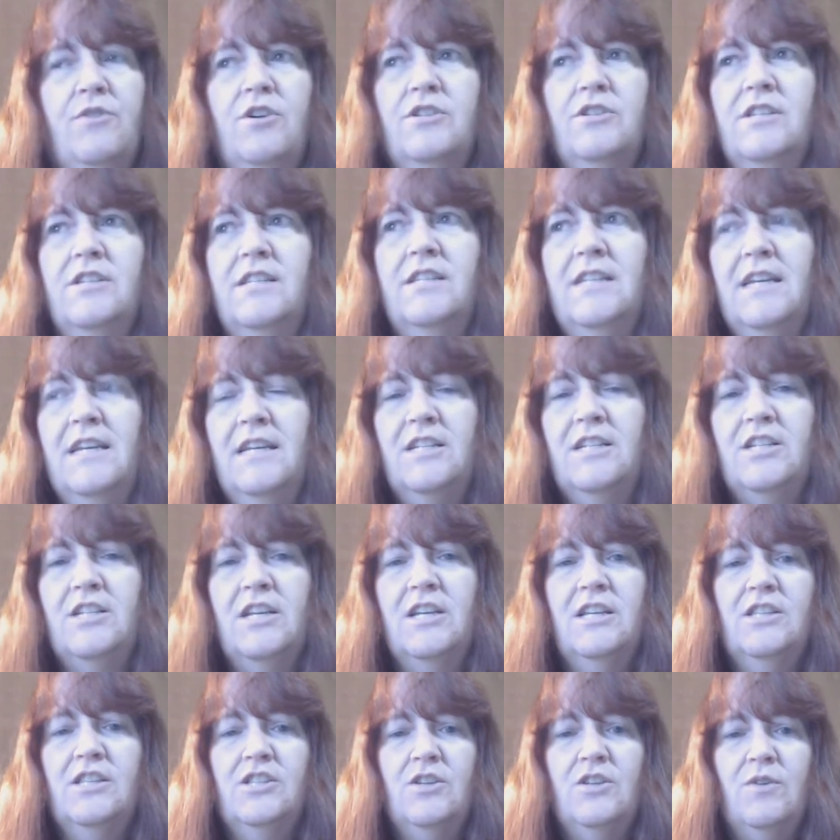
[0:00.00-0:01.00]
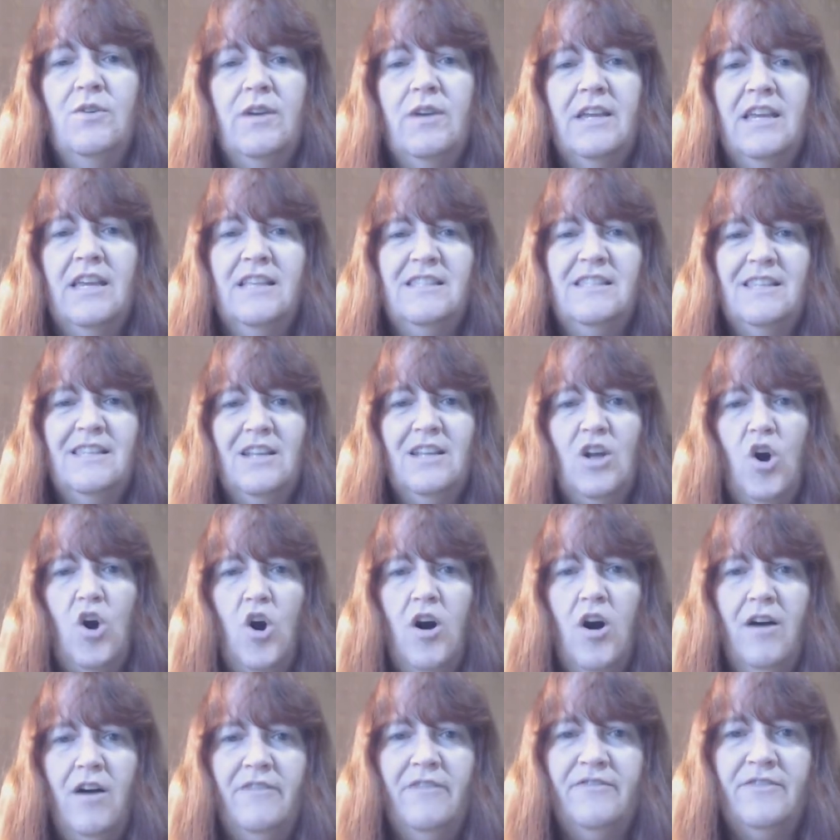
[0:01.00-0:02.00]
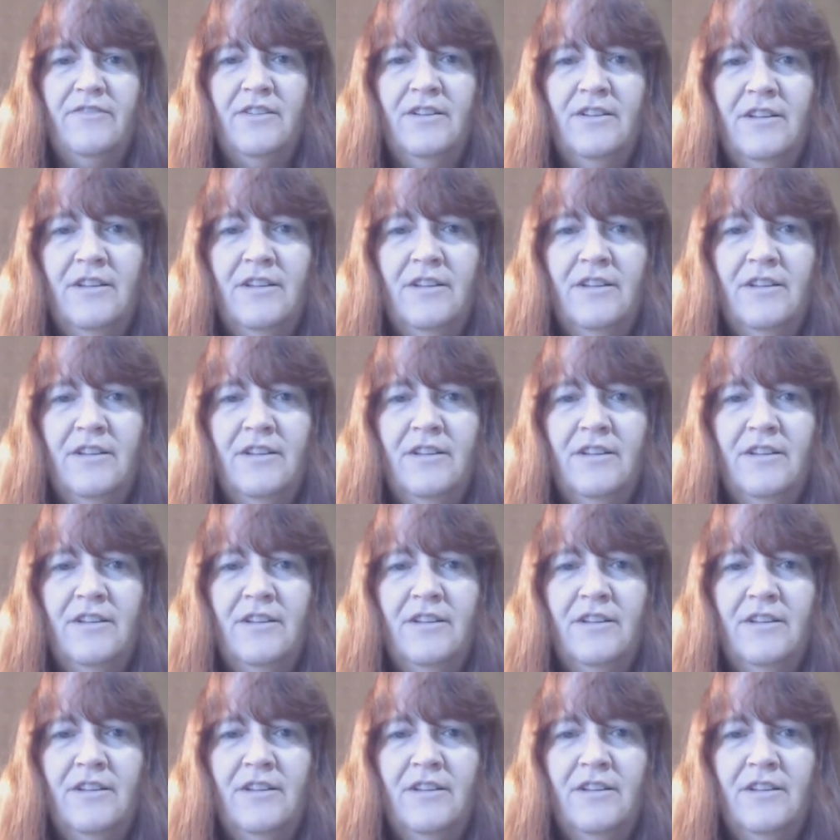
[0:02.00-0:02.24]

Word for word: stitch and so it gets it off.